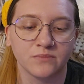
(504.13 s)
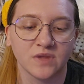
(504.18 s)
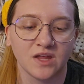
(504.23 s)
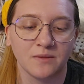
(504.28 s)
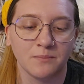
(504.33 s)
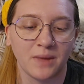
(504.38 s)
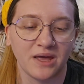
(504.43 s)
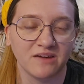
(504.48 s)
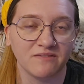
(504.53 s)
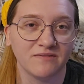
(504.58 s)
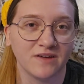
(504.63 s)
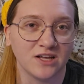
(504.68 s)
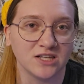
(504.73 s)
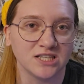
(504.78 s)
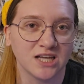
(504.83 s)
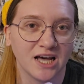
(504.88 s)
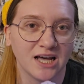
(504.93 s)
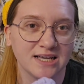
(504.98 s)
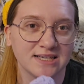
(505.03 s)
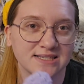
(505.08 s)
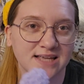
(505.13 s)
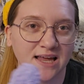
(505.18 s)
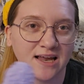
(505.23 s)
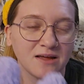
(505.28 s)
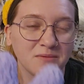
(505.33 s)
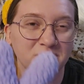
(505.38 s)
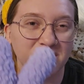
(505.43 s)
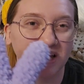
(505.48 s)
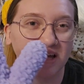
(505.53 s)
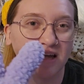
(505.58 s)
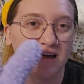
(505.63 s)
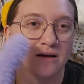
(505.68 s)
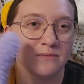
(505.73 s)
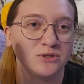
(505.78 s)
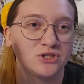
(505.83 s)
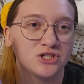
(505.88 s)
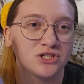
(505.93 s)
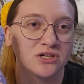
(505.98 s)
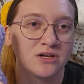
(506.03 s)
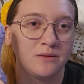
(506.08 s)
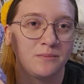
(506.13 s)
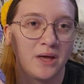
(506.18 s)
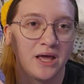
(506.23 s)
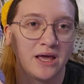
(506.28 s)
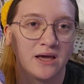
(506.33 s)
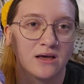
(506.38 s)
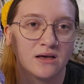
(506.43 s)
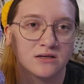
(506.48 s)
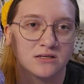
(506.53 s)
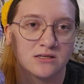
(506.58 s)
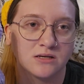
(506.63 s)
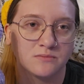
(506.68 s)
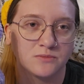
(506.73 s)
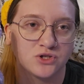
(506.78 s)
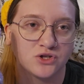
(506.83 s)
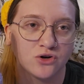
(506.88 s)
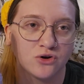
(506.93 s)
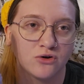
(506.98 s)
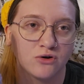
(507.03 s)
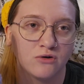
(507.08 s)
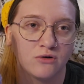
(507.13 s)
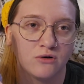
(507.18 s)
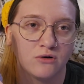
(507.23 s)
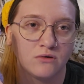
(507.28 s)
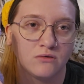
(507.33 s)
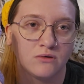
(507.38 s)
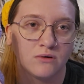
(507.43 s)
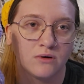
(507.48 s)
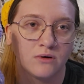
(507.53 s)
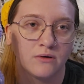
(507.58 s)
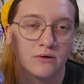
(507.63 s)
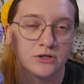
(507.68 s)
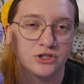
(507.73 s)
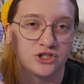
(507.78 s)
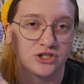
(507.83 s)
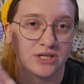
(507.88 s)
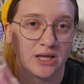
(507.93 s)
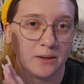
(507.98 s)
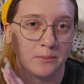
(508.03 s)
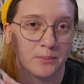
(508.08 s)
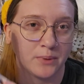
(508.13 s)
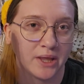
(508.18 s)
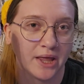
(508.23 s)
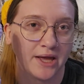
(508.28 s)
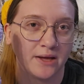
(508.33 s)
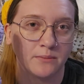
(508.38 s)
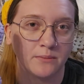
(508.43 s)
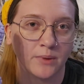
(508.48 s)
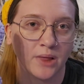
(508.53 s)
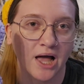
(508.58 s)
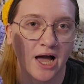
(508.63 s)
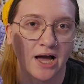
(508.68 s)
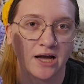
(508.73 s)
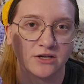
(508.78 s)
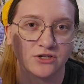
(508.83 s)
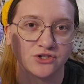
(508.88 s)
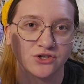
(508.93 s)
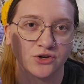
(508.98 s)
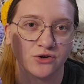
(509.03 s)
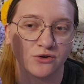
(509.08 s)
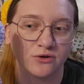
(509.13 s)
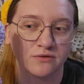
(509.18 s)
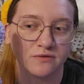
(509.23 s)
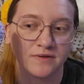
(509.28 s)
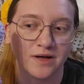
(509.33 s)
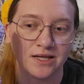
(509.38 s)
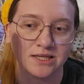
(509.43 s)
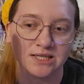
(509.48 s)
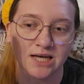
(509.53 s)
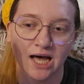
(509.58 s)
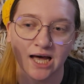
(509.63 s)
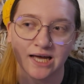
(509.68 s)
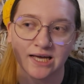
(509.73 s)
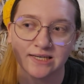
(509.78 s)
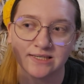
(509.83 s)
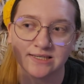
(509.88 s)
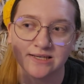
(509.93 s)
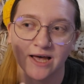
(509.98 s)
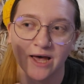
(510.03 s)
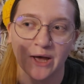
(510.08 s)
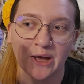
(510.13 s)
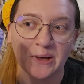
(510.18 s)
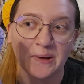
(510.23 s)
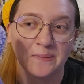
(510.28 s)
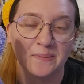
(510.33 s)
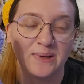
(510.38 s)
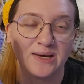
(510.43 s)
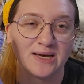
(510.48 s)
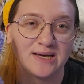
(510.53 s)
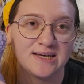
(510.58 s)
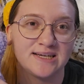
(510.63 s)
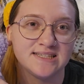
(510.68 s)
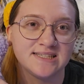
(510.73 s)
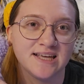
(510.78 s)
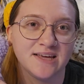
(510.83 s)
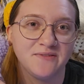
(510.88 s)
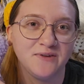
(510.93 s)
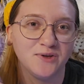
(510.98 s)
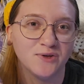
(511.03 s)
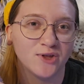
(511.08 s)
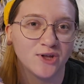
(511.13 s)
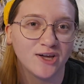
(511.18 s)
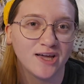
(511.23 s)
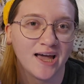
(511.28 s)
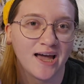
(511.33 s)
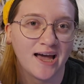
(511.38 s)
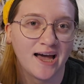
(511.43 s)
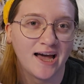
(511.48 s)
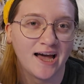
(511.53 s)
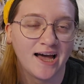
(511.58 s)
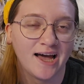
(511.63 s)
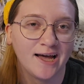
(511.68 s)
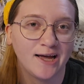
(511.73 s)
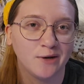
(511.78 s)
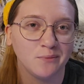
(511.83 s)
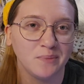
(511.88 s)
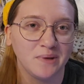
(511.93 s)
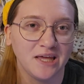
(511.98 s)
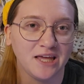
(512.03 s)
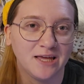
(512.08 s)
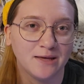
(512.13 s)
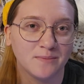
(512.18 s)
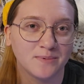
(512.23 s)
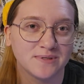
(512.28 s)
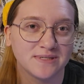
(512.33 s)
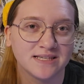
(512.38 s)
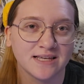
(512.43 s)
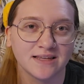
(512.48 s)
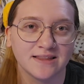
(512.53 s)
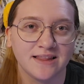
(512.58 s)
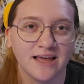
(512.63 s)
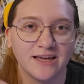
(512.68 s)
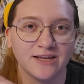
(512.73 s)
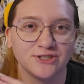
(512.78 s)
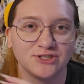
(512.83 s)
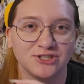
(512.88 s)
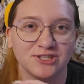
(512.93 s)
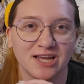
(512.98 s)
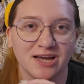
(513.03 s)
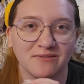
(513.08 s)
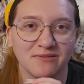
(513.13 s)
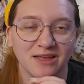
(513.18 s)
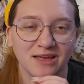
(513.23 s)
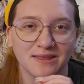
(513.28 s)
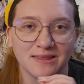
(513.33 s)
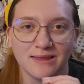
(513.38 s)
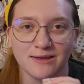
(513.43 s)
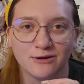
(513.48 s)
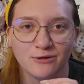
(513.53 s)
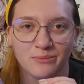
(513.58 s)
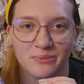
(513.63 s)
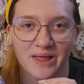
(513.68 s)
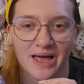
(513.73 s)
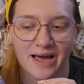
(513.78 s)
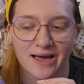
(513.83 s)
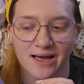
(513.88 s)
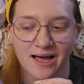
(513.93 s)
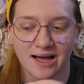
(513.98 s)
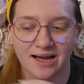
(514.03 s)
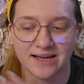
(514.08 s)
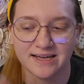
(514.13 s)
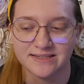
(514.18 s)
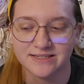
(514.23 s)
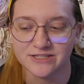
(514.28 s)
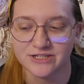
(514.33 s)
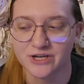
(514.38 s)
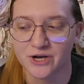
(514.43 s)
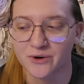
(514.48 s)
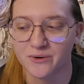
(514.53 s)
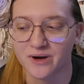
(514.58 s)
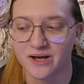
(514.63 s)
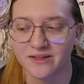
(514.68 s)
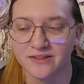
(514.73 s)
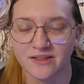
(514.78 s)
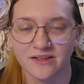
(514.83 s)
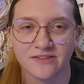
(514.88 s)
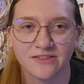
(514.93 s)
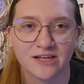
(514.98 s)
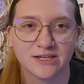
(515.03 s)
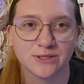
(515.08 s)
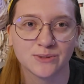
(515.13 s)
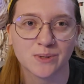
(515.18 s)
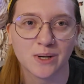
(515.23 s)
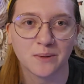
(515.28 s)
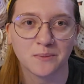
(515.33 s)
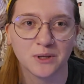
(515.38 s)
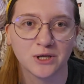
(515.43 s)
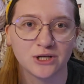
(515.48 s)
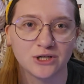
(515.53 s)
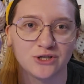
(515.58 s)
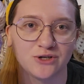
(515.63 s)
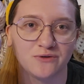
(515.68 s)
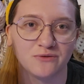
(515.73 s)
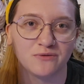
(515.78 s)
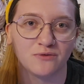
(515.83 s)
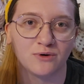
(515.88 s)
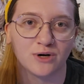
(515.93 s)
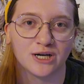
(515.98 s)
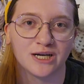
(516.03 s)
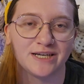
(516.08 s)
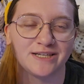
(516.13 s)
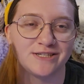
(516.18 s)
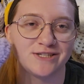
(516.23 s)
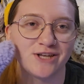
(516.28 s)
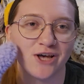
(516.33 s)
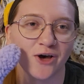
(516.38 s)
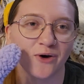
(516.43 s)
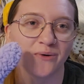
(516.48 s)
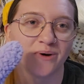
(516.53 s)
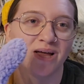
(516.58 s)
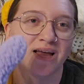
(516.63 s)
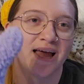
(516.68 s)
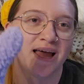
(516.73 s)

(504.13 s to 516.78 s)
make felt eyes, and I'm thinking I'm just going to make some circle, just like plain black circle felt eyes, because if you look at Peeps, they just have like little black eyes, so I think that's what I'm going to do for it. So